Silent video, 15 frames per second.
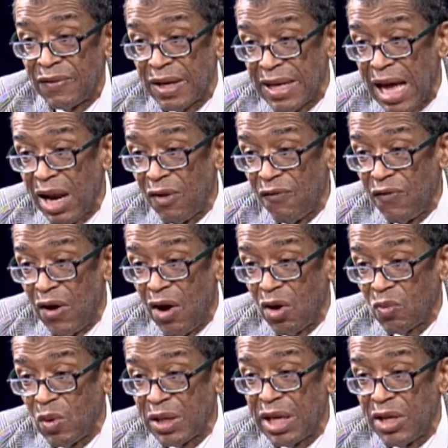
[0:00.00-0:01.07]
the dollar
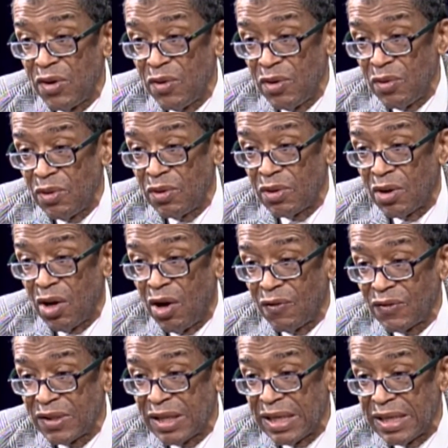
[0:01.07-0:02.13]
falls, what can you do to
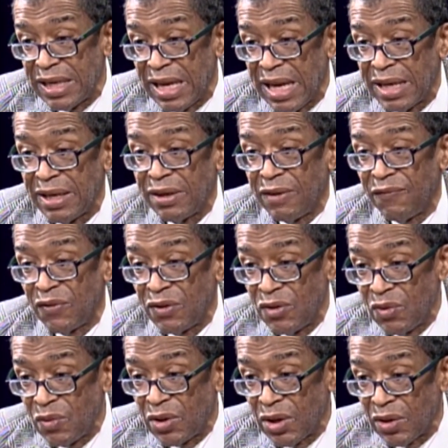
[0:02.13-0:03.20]
offset that for the
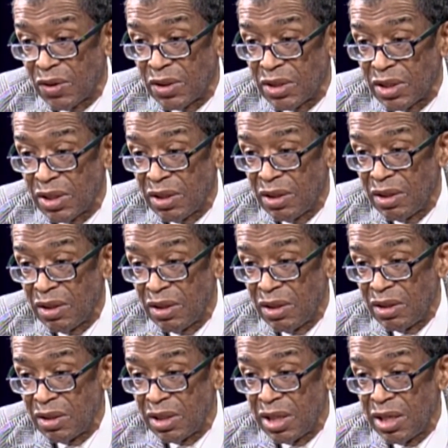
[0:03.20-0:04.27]
new currency?
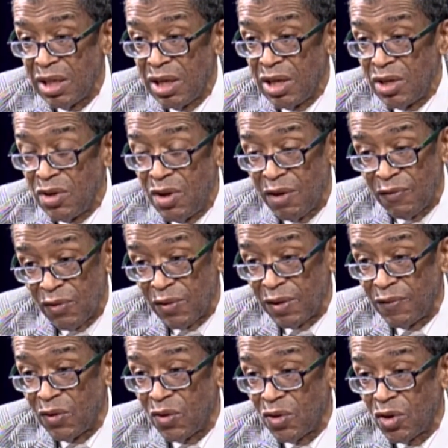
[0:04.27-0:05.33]
See, you
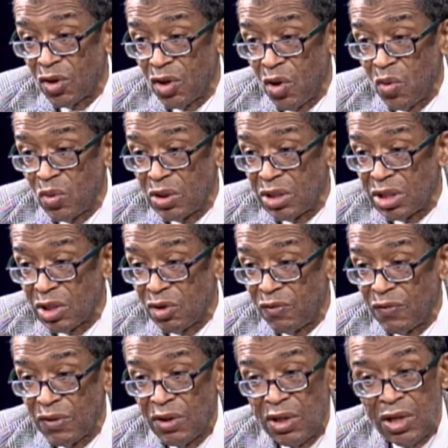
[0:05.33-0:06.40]
ever heard of gold and
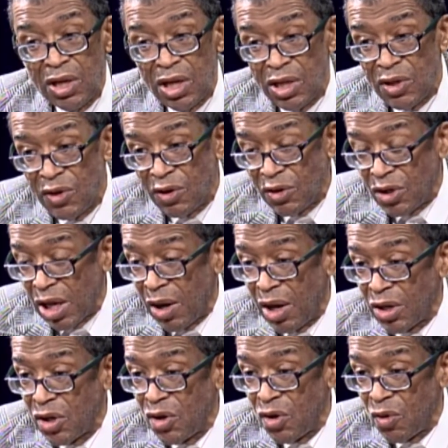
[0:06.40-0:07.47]
silver?
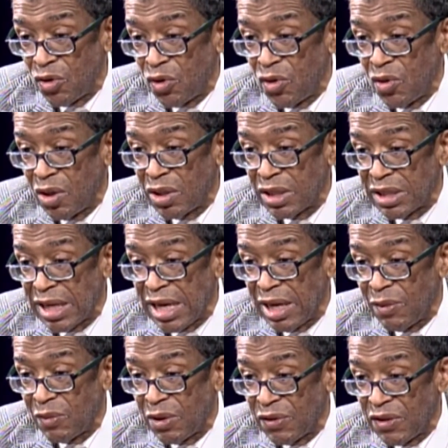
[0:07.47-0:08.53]
Do you
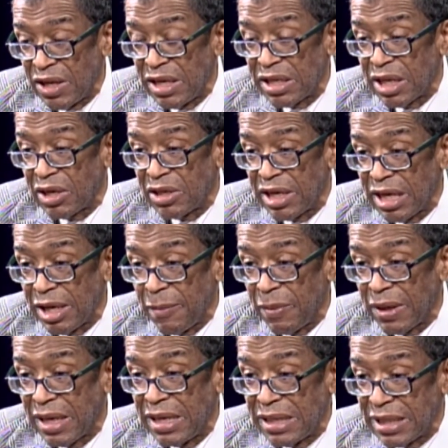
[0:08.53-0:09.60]
understand the things that are taking
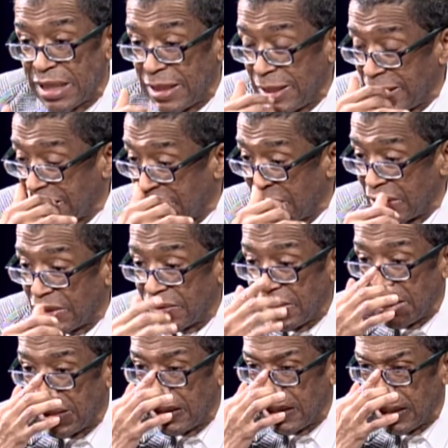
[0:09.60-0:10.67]
place in this
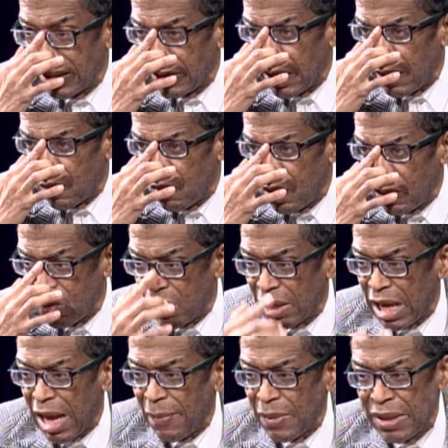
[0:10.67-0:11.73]
country and what will
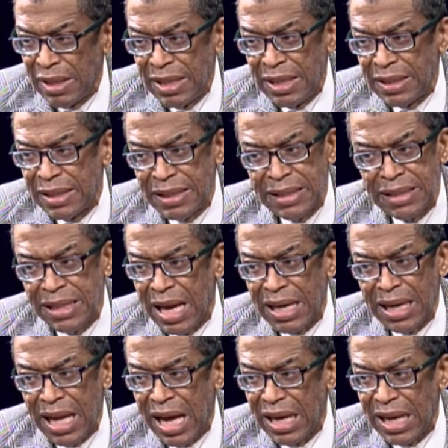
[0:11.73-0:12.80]
happen? This is not
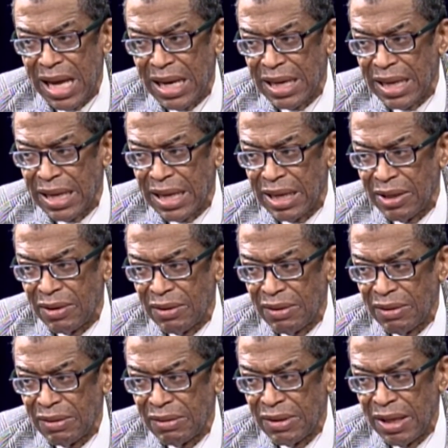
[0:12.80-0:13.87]
La La Land,
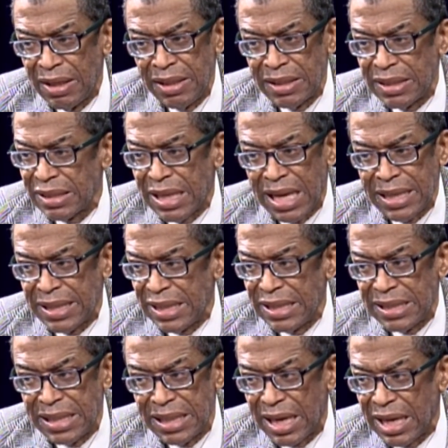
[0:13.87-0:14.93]
and this is not
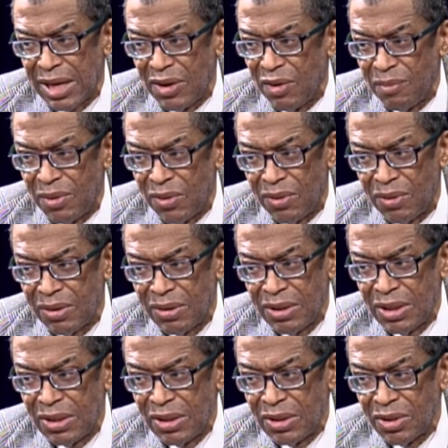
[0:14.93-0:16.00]
Disneyland no more.
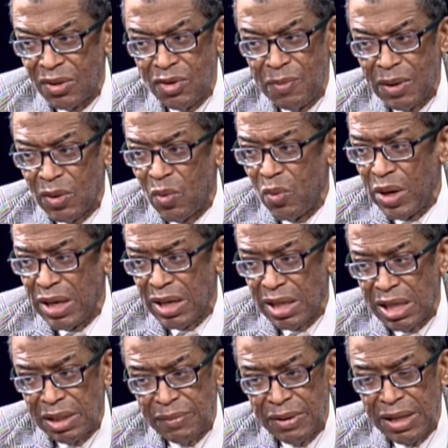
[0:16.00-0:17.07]
No, so you better wake
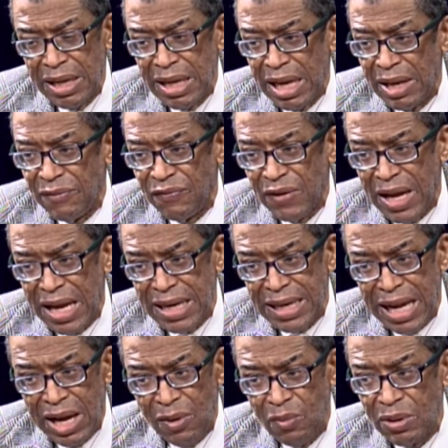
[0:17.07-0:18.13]
up and find
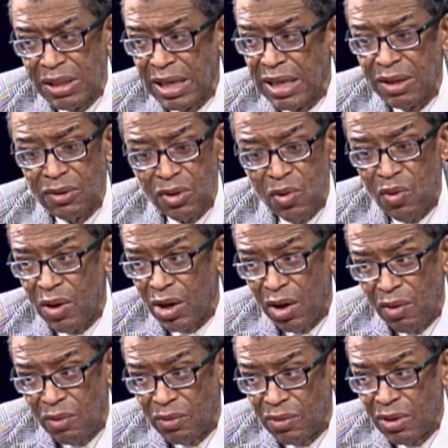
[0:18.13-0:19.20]
out what the hell's going
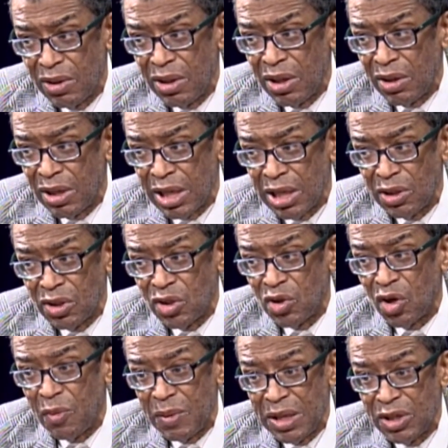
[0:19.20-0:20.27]
on, or else you're
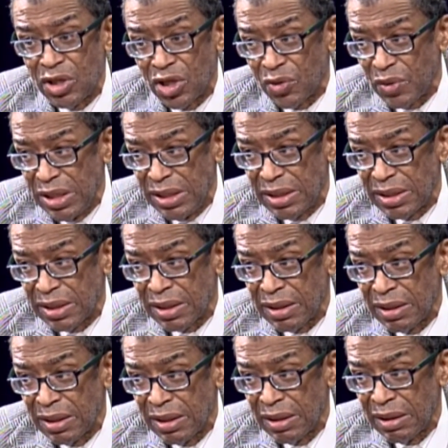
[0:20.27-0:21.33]
going to be in the streets.
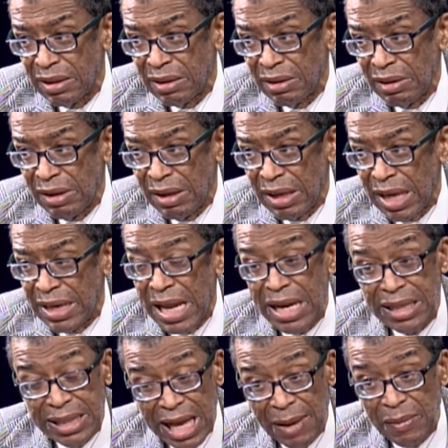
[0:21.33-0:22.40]
Yeah. And that
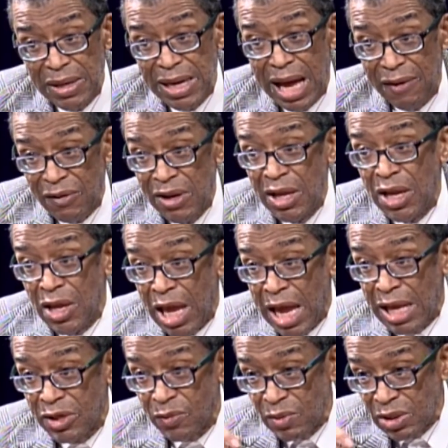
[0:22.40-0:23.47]
is happening now.
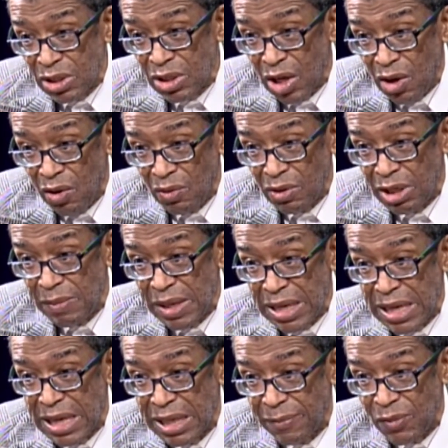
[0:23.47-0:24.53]
As a result, let me
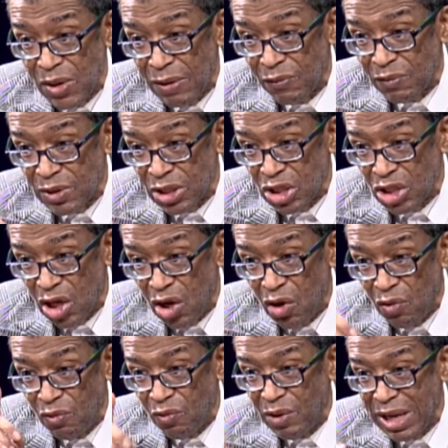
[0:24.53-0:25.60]
end up, you have a
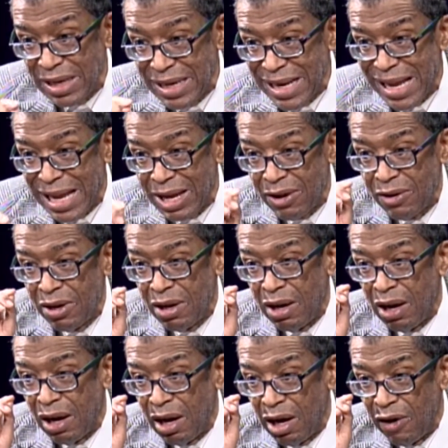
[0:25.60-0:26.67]
result right now
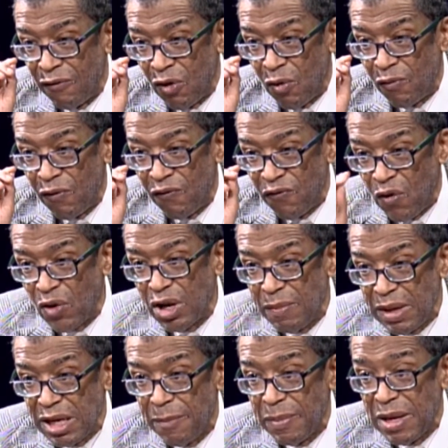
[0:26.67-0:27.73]
of over 40
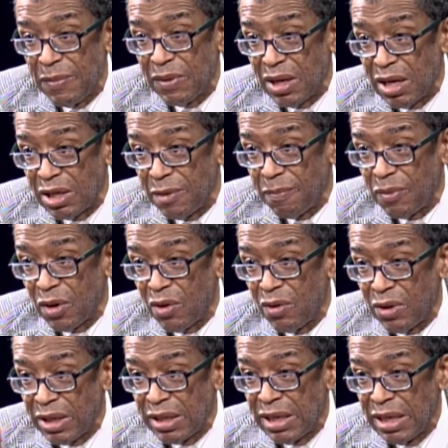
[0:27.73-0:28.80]
million people
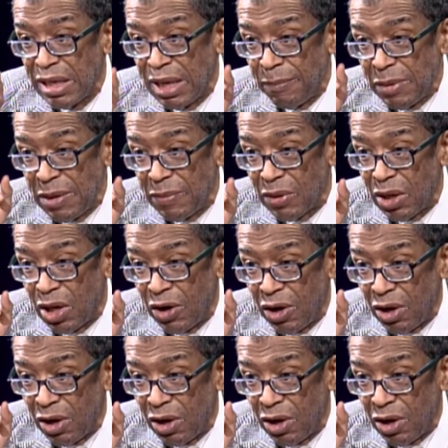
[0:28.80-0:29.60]
unemployed. People